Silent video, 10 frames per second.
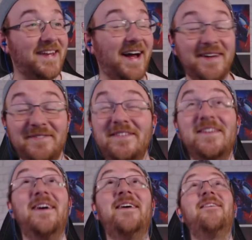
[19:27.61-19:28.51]
I have
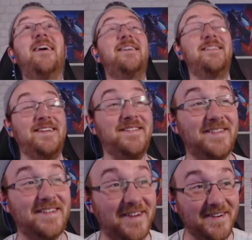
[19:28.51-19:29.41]
no idea what you're
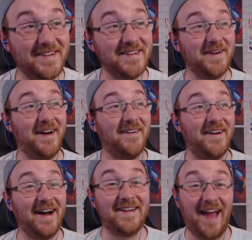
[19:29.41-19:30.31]
talking about.
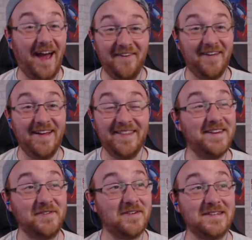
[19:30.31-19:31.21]
I cannot hear the
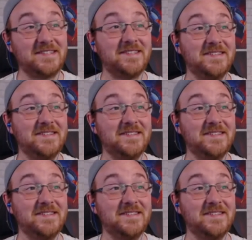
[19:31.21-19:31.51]
difference.